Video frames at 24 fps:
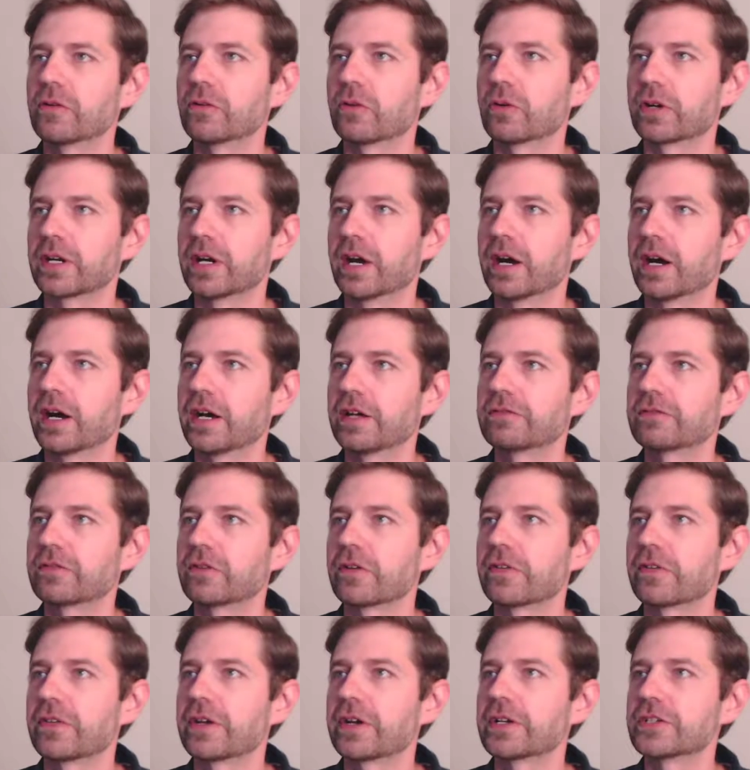Lord God,
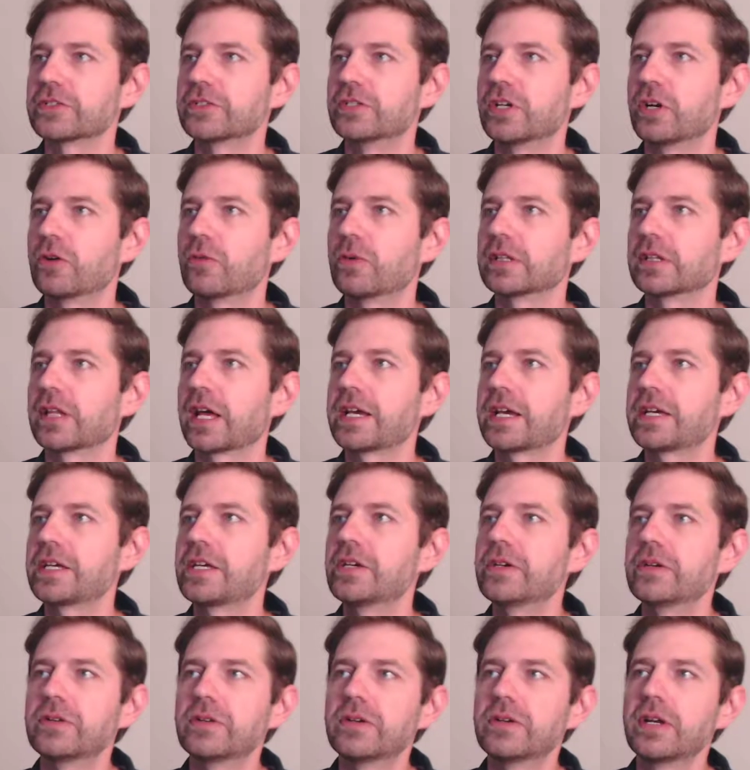for there is no one like
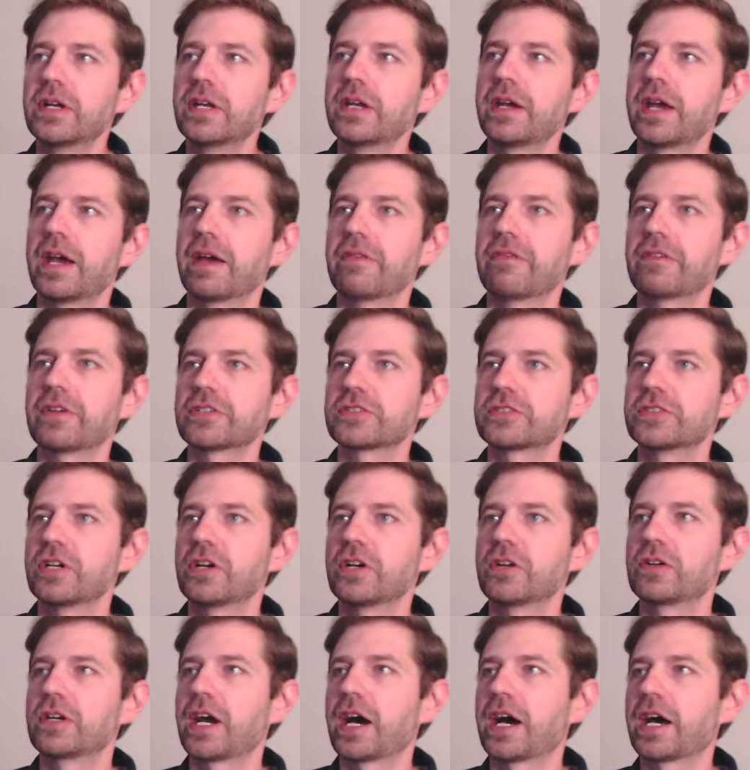you, and there is
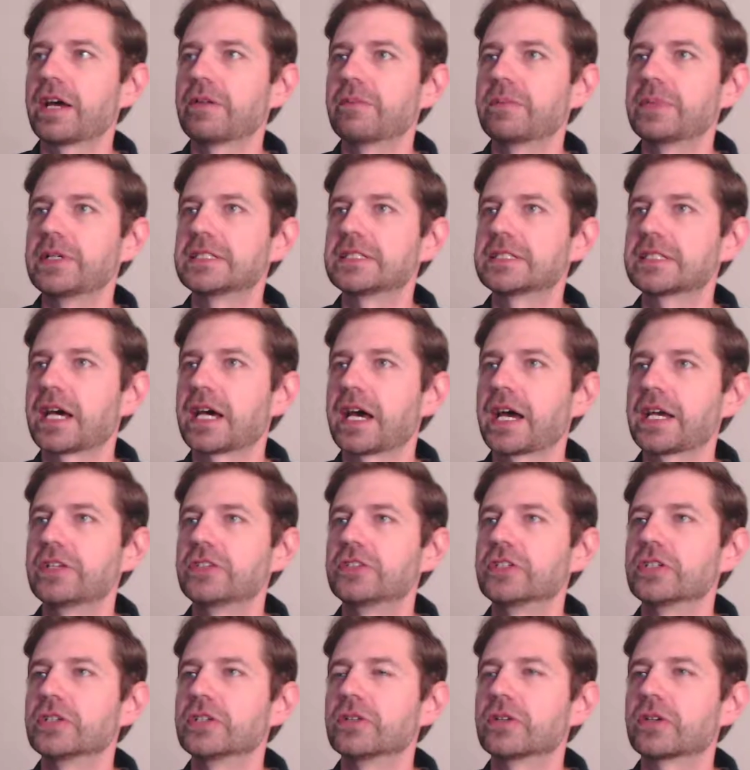no God
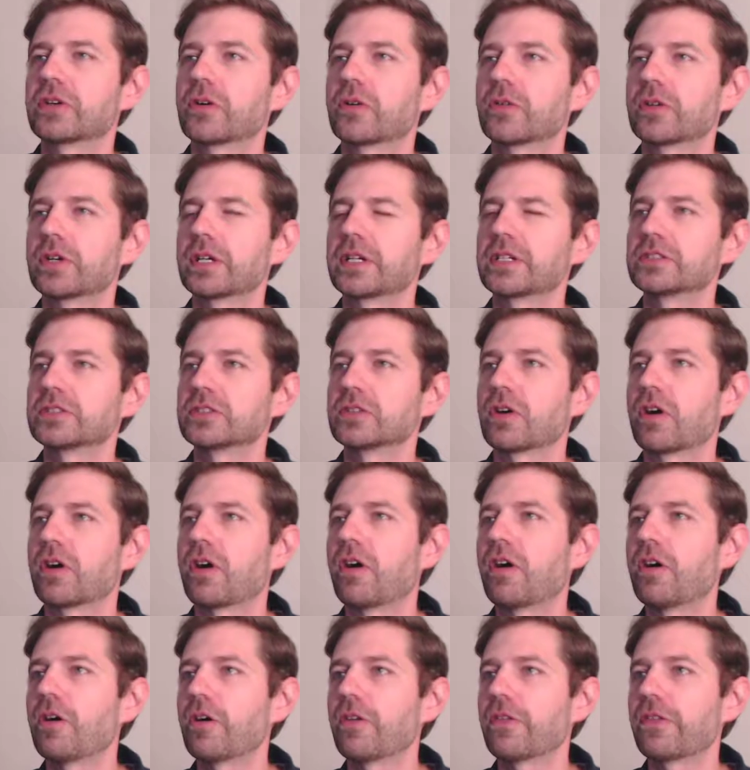beside you, according to
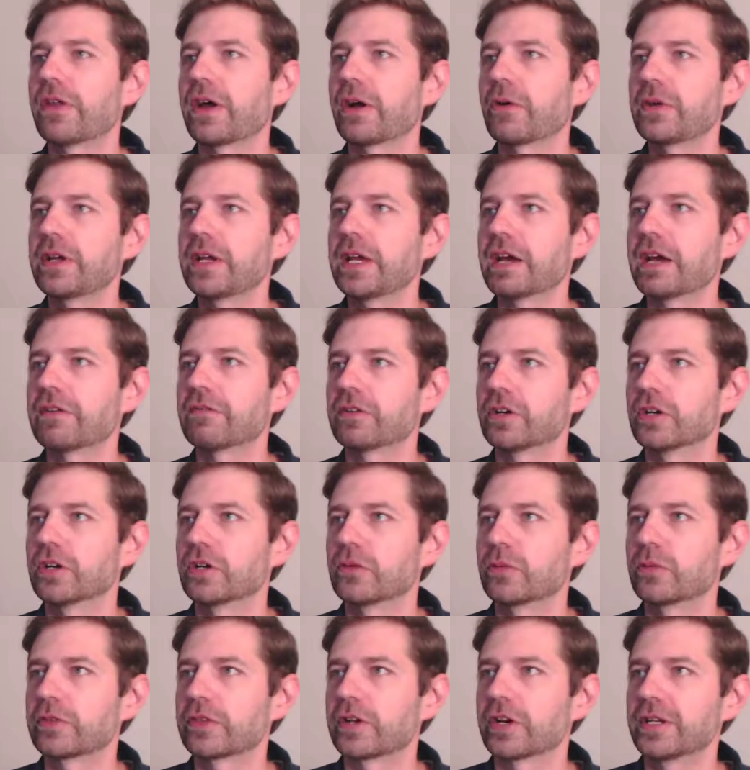all that we have
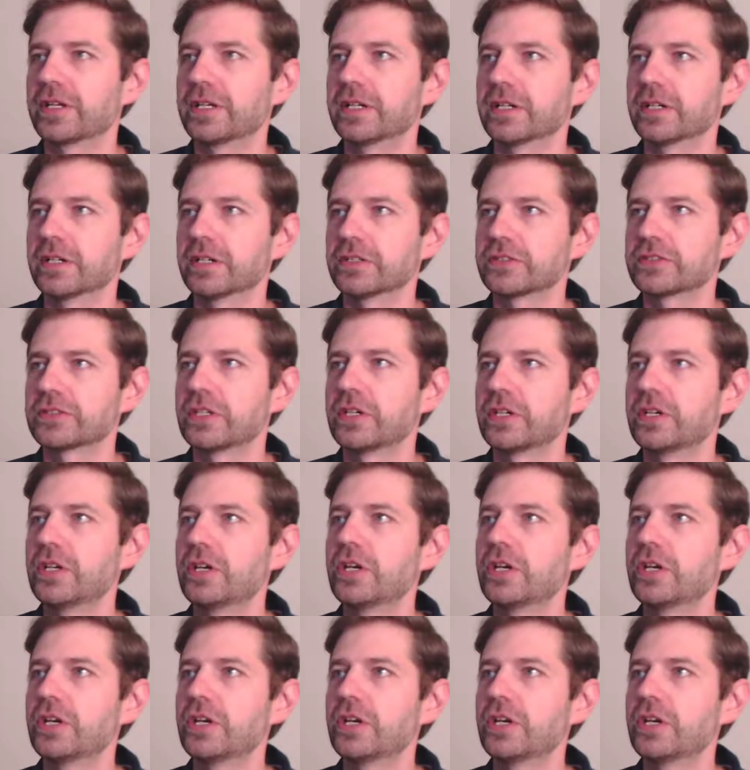heard with our ears.